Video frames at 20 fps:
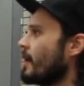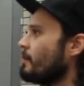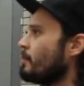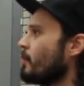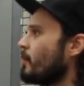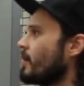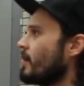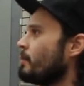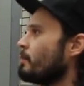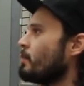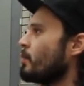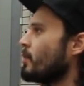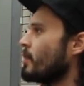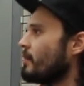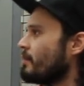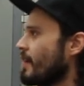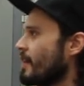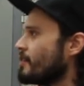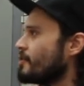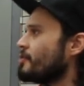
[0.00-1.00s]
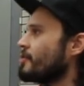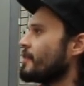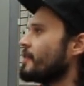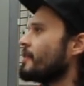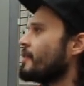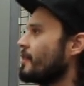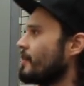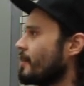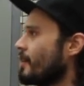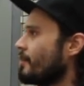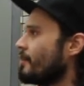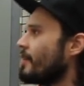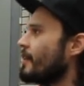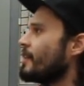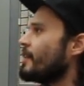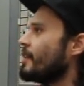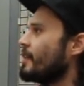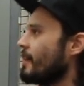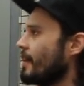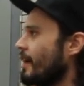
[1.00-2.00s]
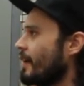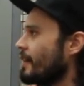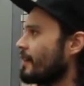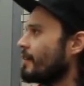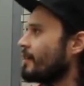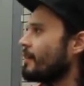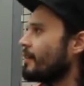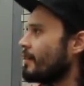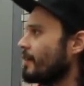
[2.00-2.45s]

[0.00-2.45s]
point of entry of it. And